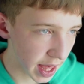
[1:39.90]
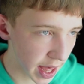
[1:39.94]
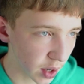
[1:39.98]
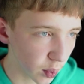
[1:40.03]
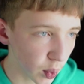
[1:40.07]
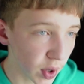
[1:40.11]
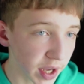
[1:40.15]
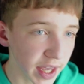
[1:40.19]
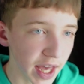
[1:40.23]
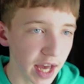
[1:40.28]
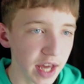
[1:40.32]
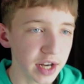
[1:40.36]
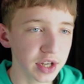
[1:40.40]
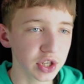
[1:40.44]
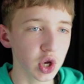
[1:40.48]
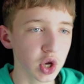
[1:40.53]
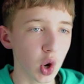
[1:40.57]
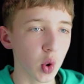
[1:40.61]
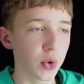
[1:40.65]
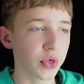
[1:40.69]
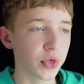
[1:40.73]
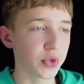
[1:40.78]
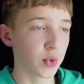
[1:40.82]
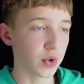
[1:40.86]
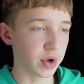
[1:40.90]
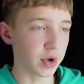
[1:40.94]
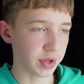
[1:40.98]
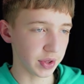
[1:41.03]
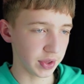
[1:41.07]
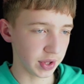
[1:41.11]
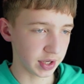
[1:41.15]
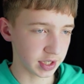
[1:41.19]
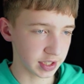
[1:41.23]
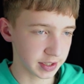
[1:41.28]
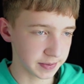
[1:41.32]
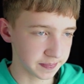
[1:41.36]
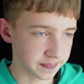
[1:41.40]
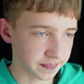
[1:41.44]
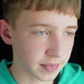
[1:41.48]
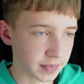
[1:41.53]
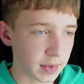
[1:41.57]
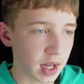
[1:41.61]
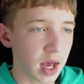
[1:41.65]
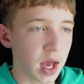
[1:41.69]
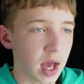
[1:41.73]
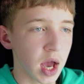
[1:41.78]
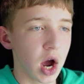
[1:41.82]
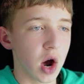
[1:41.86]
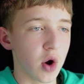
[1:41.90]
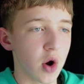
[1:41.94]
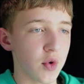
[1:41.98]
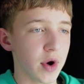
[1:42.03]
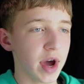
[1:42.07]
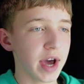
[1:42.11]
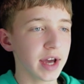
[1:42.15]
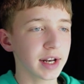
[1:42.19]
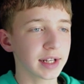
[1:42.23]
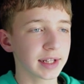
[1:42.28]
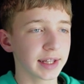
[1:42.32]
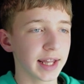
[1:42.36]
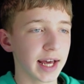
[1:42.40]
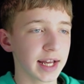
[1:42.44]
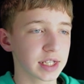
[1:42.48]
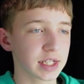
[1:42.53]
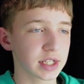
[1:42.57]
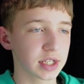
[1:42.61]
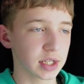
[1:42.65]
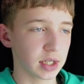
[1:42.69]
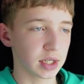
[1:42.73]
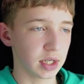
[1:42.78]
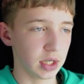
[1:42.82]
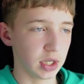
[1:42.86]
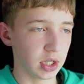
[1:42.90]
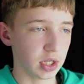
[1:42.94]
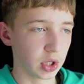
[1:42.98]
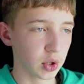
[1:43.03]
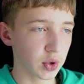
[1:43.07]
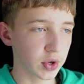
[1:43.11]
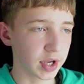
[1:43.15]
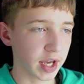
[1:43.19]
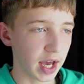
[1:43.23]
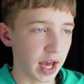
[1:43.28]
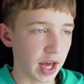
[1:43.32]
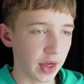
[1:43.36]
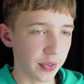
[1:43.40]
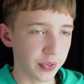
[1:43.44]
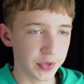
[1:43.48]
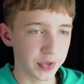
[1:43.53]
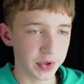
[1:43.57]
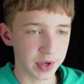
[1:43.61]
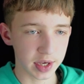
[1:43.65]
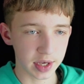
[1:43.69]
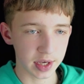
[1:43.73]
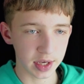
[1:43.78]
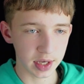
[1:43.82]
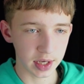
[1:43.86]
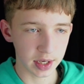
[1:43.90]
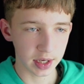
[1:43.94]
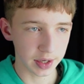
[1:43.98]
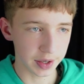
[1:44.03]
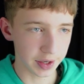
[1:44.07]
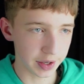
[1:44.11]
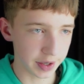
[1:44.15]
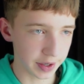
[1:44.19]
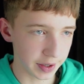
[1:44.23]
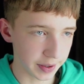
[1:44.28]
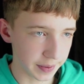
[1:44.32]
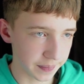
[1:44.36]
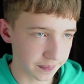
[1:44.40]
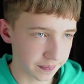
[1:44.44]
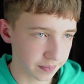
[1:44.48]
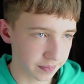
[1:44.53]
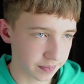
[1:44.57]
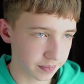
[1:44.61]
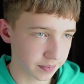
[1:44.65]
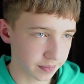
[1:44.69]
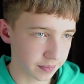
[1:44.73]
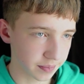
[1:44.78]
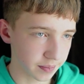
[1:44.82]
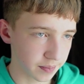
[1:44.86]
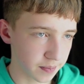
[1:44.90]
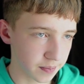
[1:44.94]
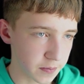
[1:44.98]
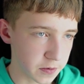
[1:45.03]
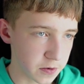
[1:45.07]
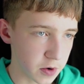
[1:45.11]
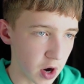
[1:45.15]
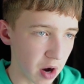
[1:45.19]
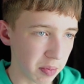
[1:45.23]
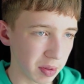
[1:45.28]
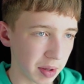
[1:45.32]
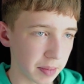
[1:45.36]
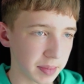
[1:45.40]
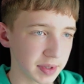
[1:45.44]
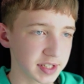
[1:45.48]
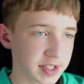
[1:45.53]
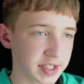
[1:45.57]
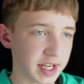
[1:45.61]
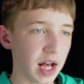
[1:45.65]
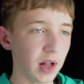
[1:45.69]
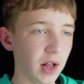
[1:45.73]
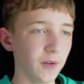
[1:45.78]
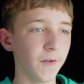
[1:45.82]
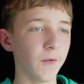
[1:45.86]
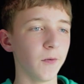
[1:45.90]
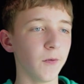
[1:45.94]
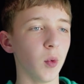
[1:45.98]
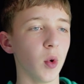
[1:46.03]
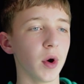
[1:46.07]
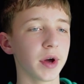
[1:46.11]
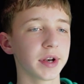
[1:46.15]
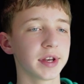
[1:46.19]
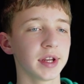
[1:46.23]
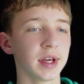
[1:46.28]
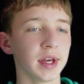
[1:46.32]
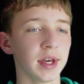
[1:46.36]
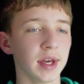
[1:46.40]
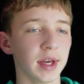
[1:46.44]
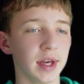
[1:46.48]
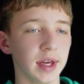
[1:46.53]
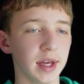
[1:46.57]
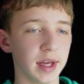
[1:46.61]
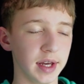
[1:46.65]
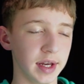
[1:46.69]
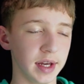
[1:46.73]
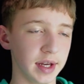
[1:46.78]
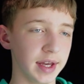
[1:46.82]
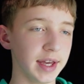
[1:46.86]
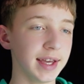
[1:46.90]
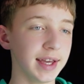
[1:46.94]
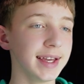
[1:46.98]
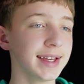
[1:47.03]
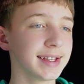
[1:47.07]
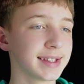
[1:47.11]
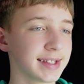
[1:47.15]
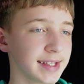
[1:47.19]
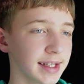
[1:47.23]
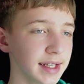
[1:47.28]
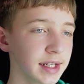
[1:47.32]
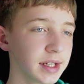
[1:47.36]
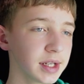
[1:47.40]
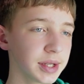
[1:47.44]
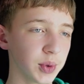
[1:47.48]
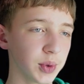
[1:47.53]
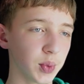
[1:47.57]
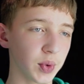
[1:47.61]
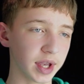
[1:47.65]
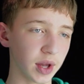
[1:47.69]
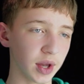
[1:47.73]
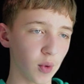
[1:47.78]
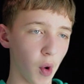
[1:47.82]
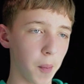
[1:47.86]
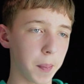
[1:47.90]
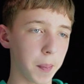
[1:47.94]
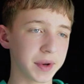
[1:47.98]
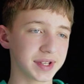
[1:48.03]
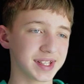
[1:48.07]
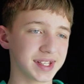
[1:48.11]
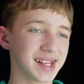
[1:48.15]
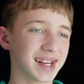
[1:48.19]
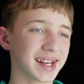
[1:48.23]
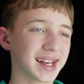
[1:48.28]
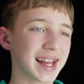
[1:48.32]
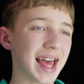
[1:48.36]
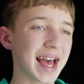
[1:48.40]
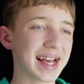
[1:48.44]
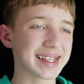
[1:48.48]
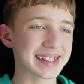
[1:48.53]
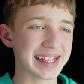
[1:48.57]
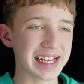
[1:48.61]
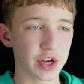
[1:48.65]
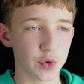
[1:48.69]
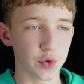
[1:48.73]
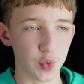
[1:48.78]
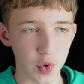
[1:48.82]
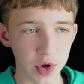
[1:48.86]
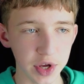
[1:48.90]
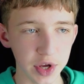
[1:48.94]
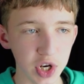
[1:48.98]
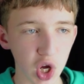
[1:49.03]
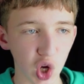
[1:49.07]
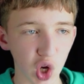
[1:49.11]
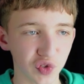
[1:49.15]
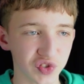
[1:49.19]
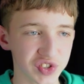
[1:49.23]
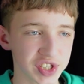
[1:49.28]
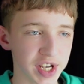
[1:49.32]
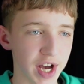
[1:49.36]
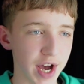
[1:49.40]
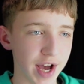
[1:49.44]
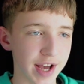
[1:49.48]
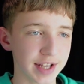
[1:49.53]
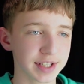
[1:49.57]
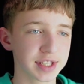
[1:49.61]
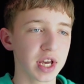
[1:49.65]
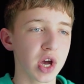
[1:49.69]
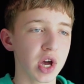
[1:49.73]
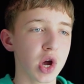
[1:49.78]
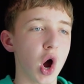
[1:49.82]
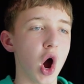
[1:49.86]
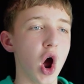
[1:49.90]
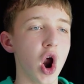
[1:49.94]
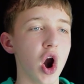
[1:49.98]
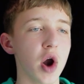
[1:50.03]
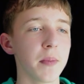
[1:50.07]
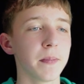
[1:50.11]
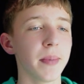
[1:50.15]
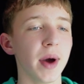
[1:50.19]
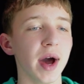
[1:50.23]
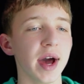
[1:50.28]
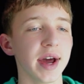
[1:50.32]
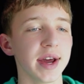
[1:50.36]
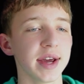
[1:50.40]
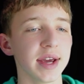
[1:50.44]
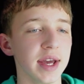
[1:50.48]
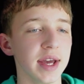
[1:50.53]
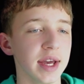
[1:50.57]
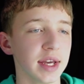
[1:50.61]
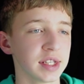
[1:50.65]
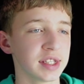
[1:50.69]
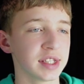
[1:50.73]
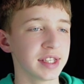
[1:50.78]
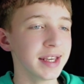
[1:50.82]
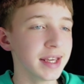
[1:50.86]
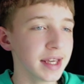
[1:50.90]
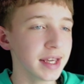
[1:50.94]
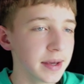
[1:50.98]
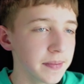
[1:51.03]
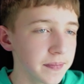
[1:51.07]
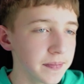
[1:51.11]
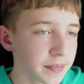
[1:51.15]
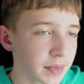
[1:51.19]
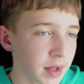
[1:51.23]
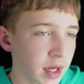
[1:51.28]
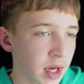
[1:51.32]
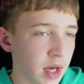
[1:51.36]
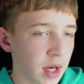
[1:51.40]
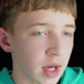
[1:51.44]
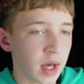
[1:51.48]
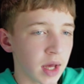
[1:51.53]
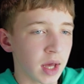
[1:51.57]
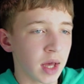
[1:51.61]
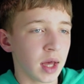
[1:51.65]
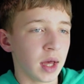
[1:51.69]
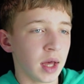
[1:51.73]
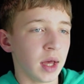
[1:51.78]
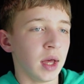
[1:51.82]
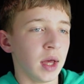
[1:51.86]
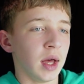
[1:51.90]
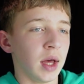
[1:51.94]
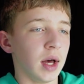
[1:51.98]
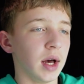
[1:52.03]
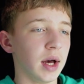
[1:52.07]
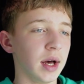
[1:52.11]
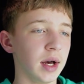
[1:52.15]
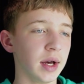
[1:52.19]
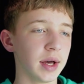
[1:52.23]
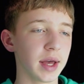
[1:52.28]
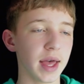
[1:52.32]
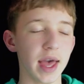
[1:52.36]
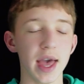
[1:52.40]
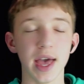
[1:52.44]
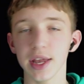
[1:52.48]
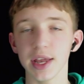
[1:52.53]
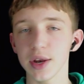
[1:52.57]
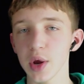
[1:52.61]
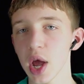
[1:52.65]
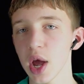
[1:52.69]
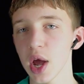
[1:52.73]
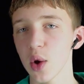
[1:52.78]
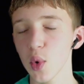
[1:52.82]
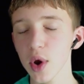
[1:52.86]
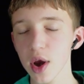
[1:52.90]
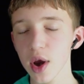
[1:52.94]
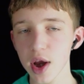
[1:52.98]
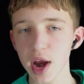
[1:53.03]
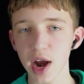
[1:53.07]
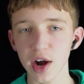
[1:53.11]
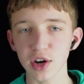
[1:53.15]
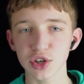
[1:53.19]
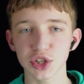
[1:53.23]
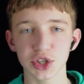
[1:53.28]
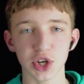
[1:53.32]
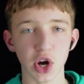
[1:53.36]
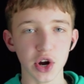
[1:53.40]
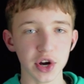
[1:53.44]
and we can go through this. All right, let's look at the problem itself of what is it. We can represent it as a grid of size r by c, and we